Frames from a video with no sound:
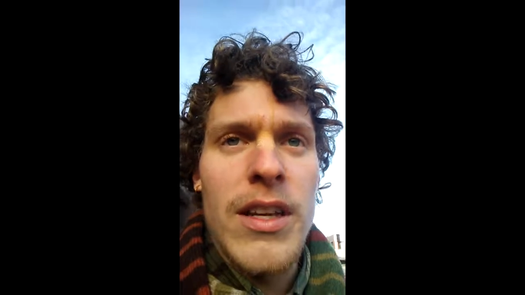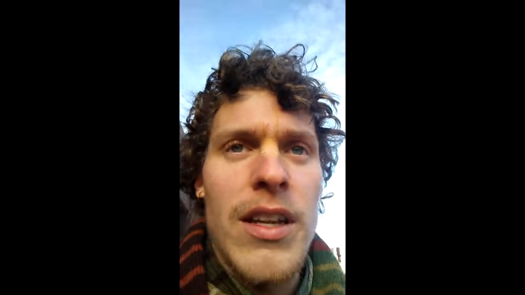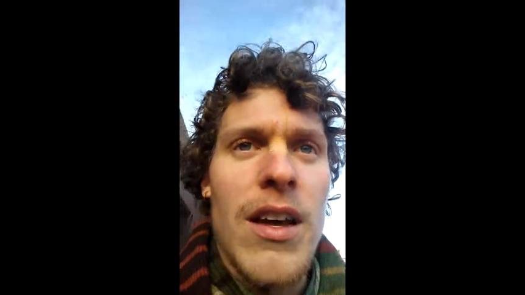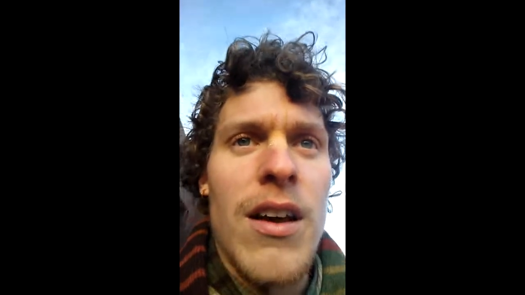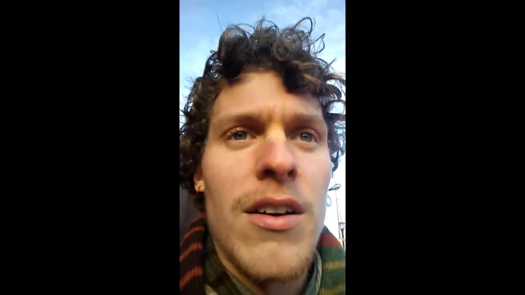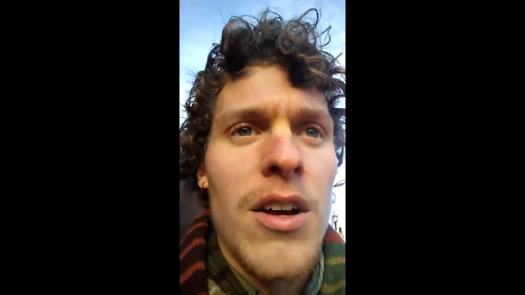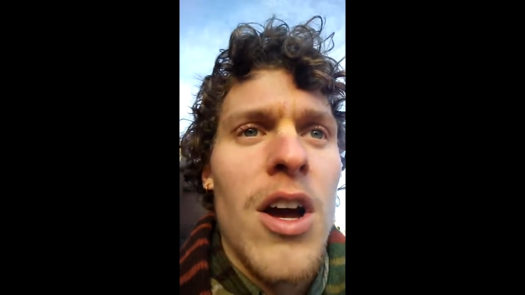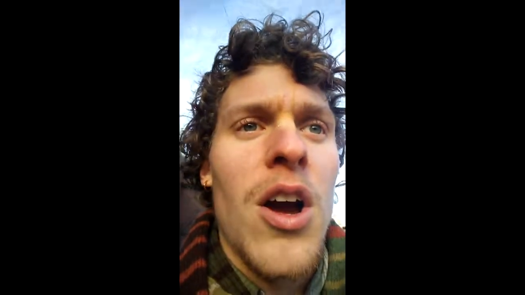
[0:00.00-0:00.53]

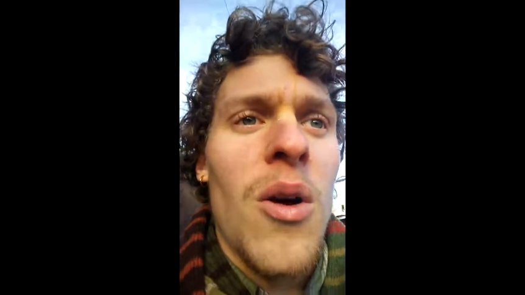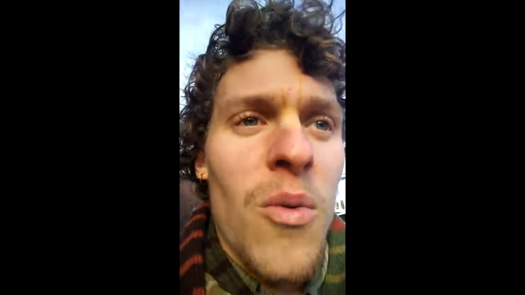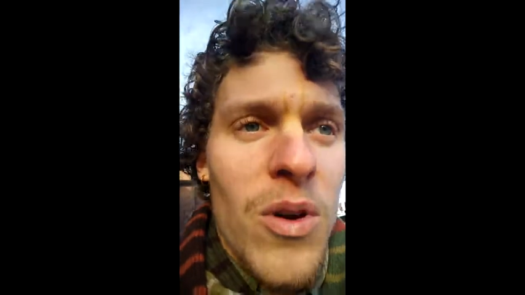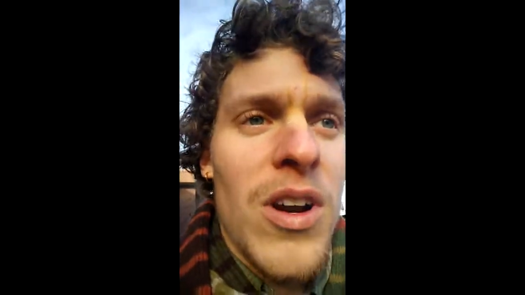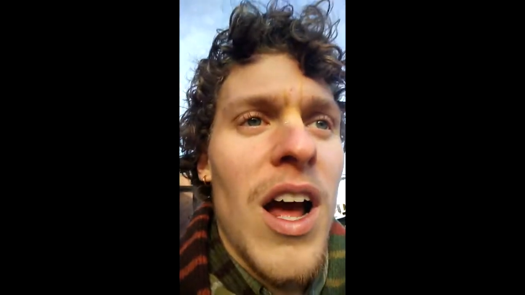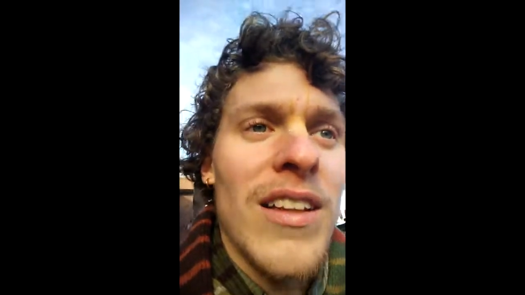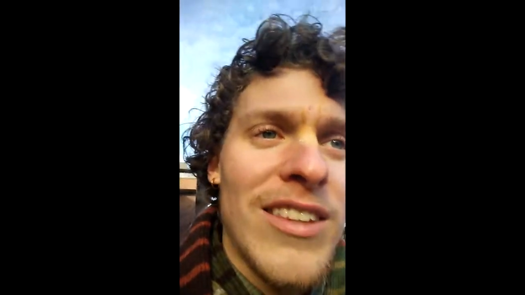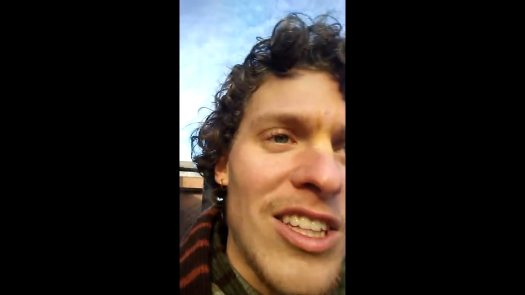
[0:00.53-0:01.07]
Gita, we're
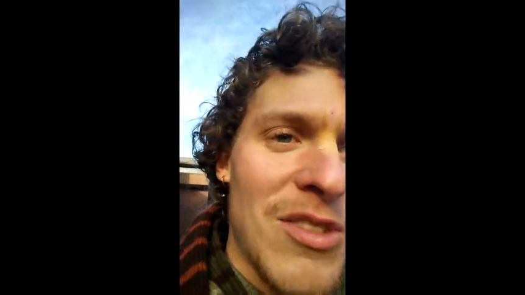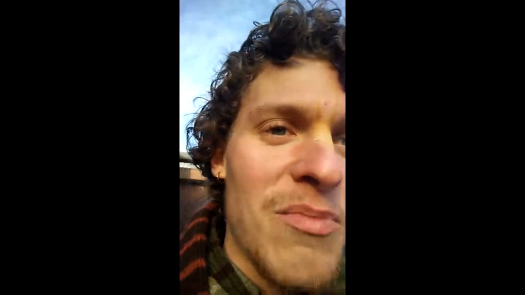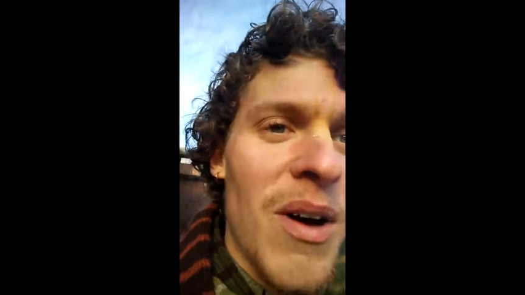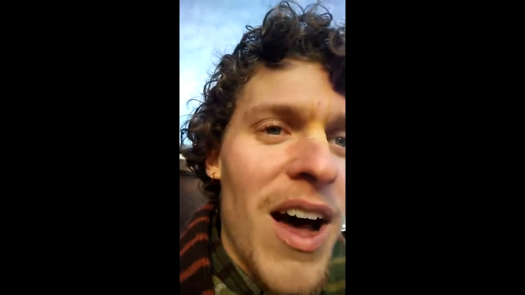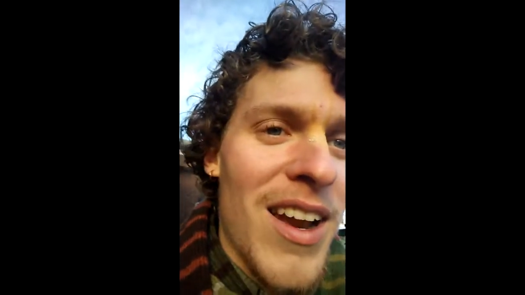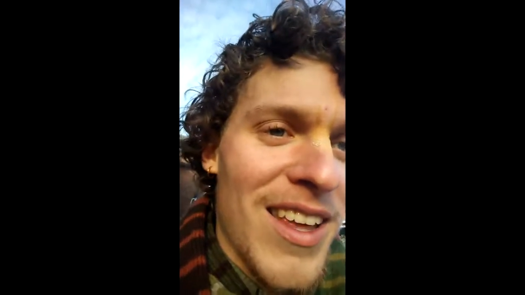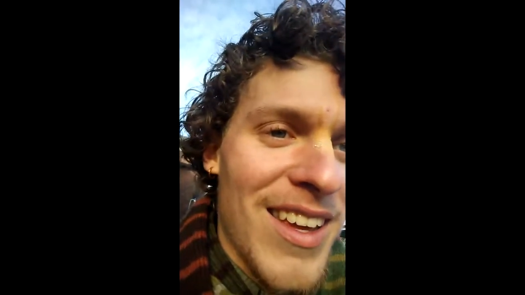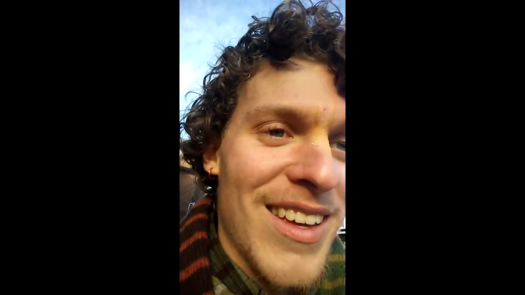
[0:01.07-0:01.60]
not this
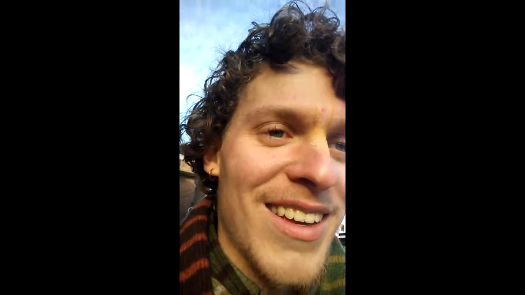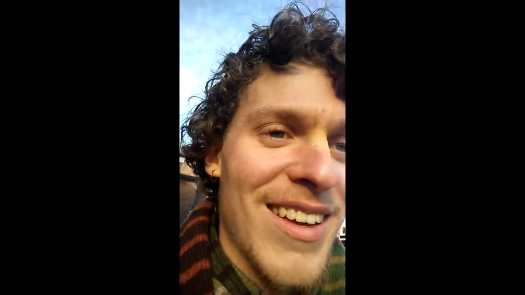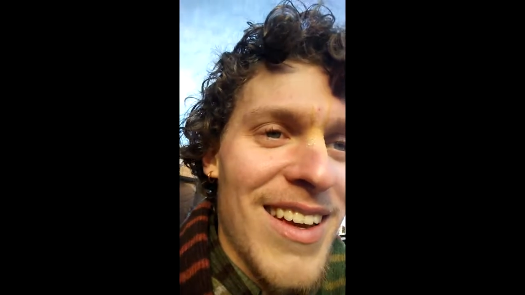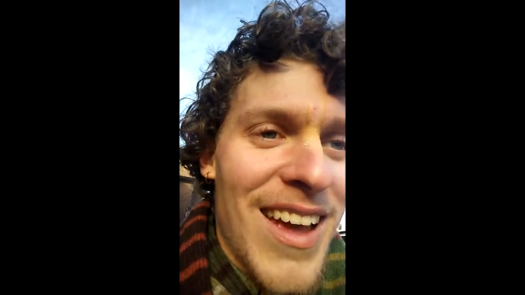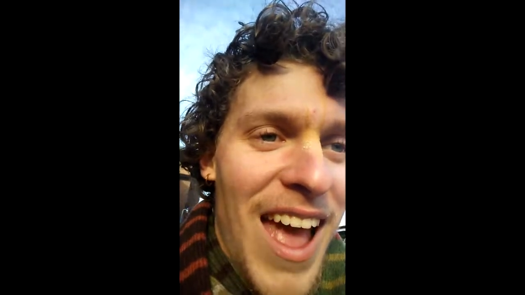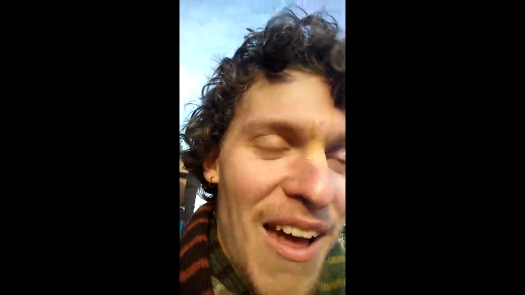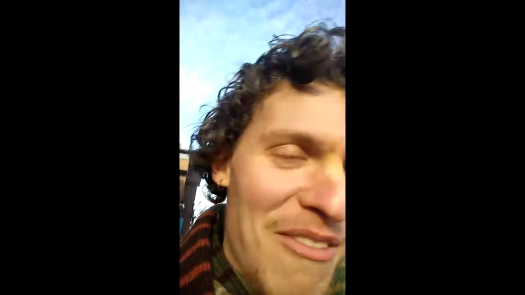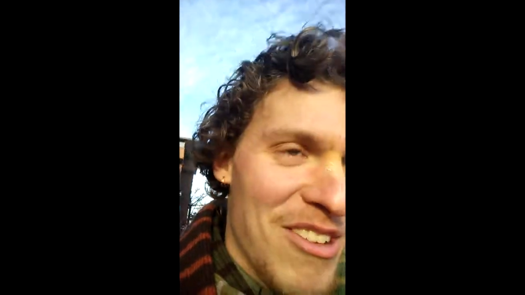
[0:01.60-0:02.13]
body.
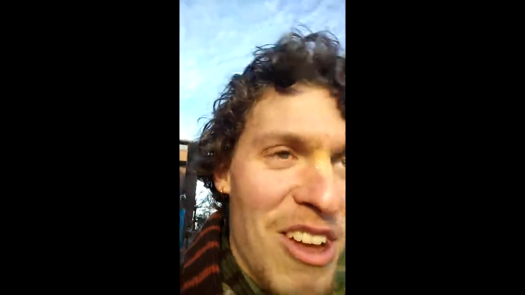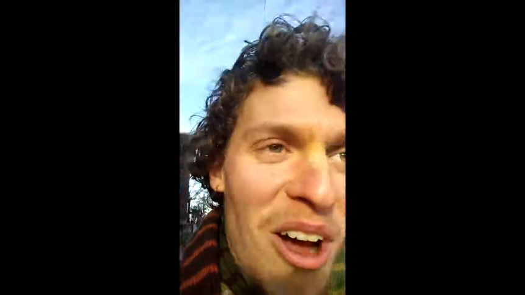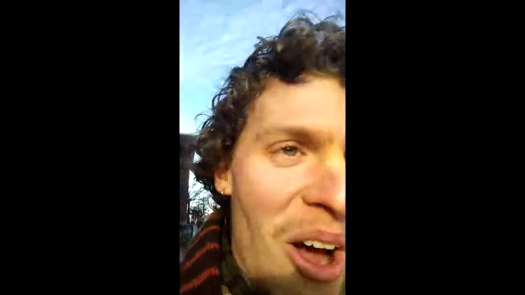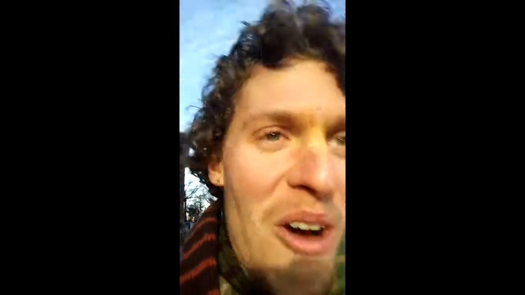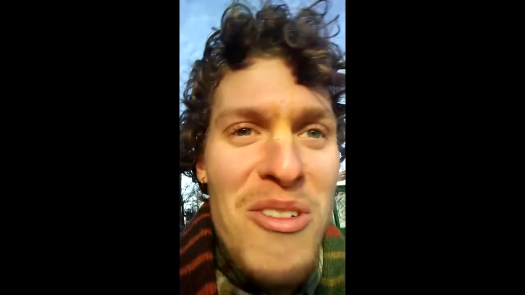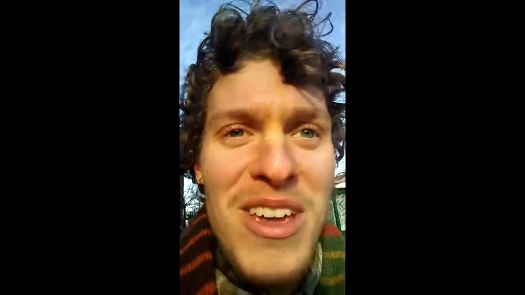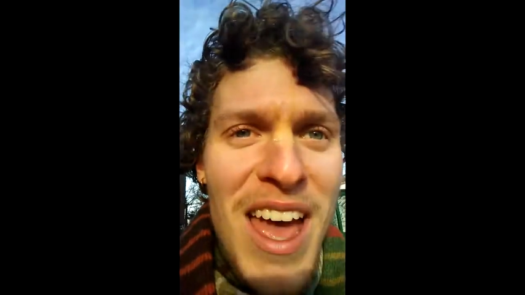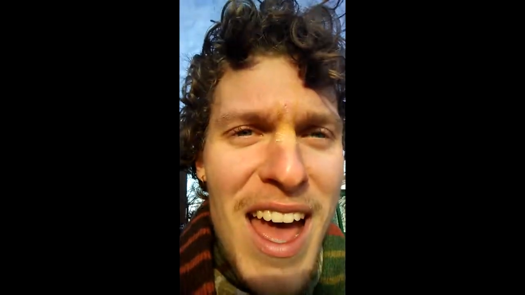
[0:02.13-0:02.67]
And we go,
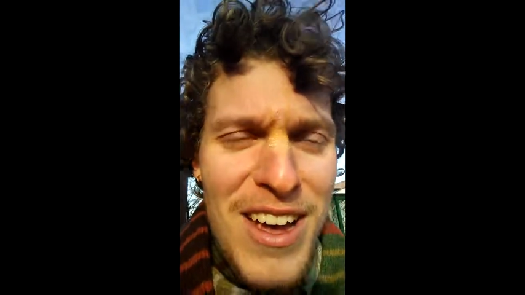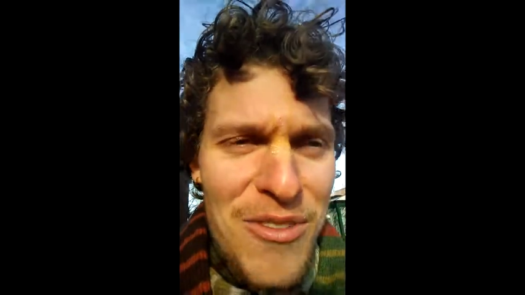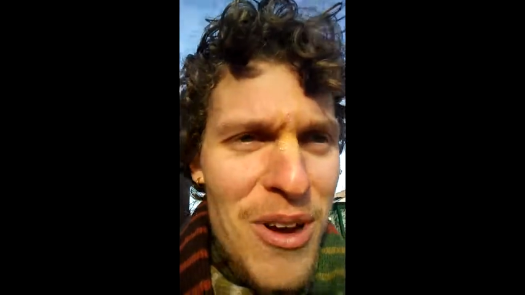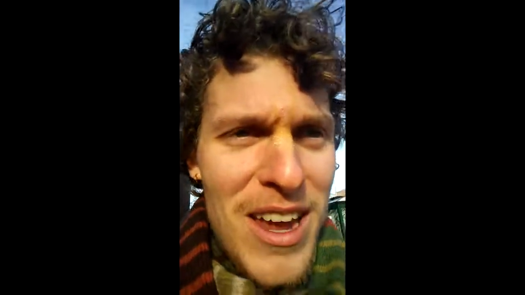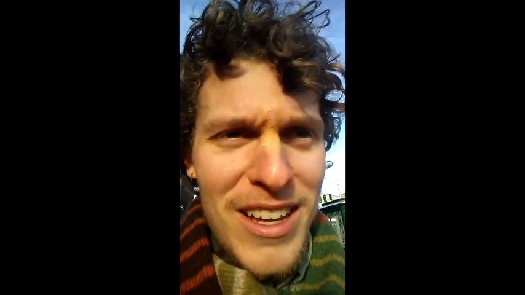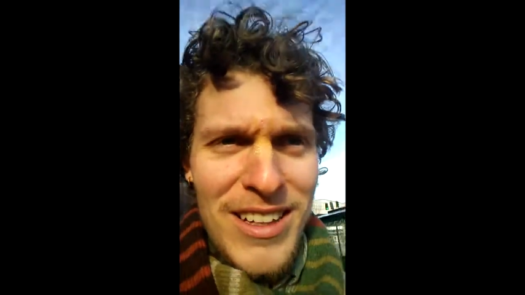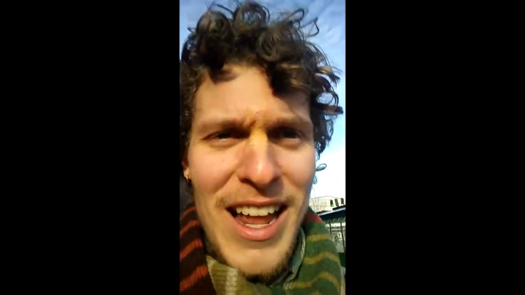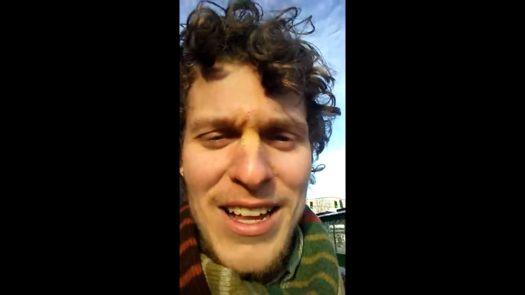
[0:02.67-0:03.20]
oh yeah,
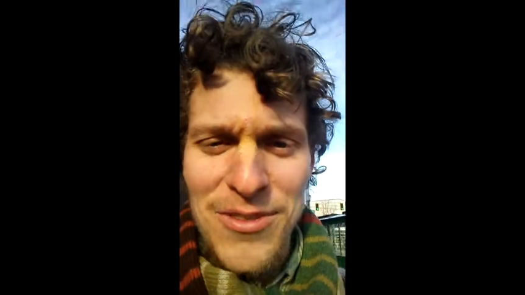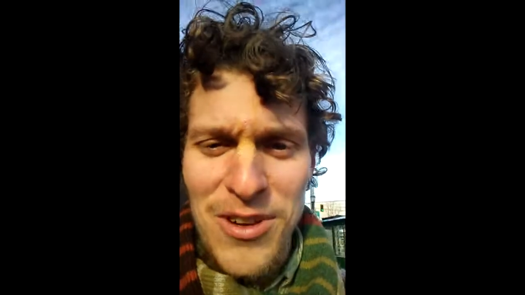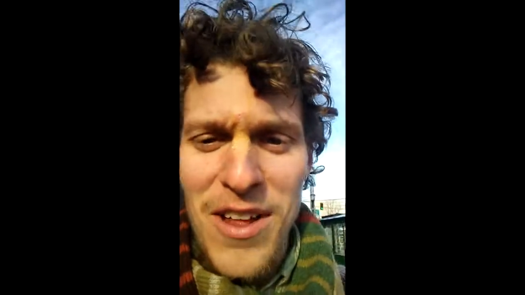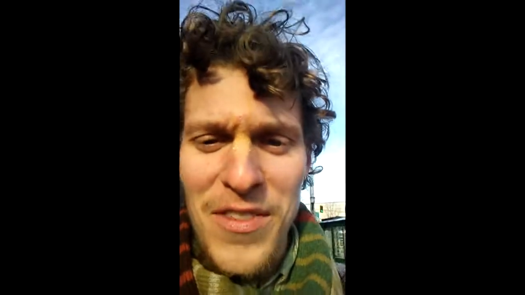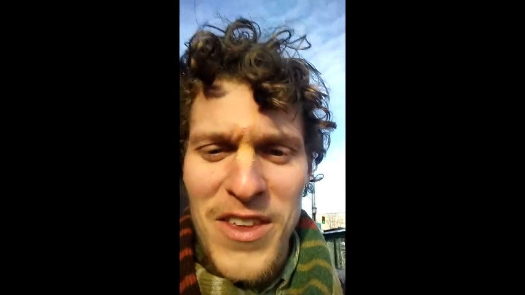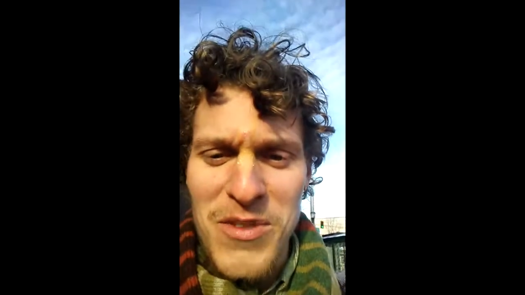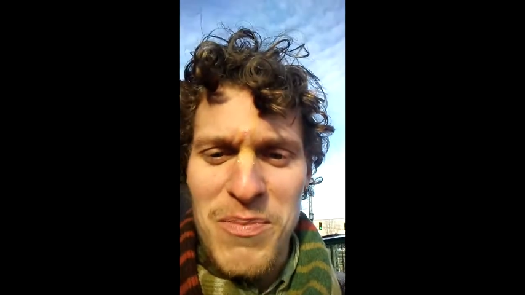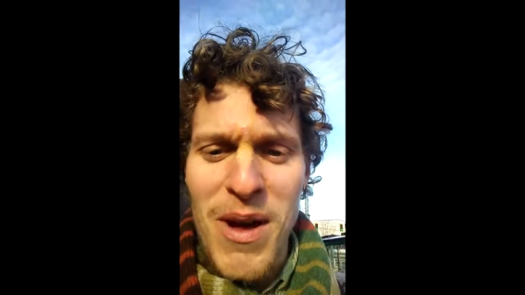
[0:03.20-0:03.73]
great class, we're
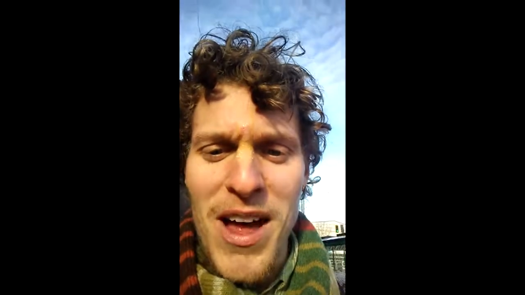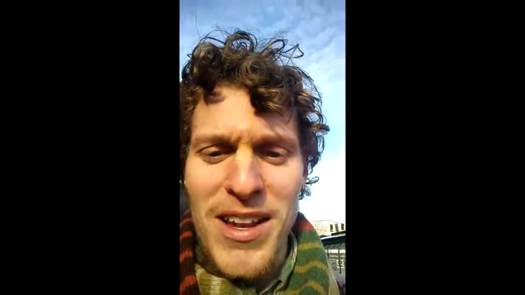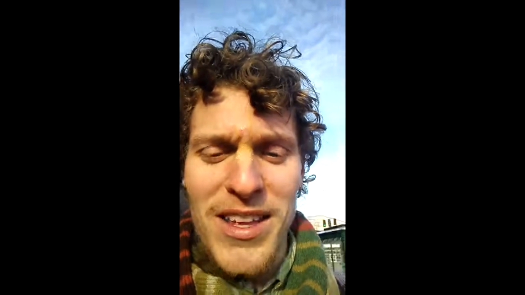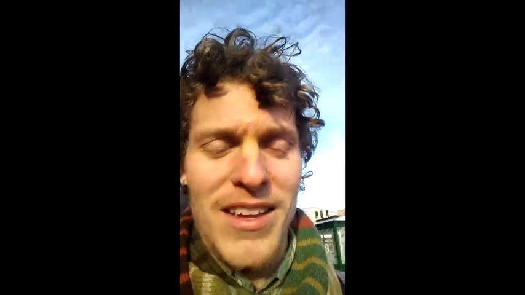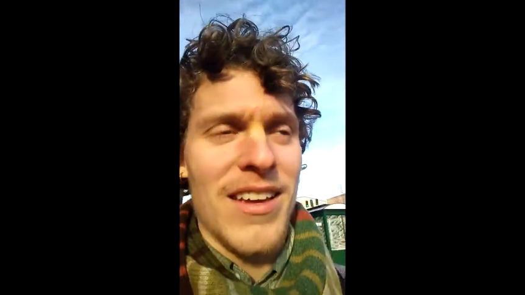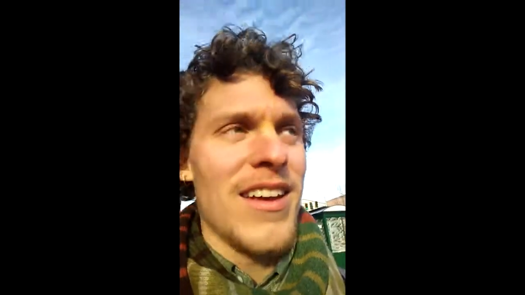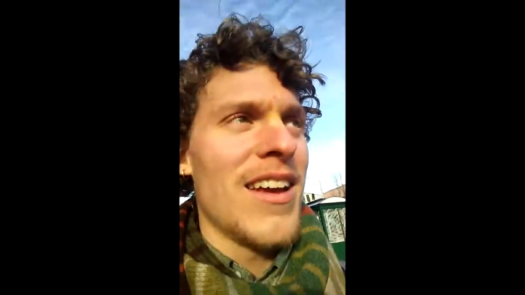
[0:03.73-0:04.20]
not this body.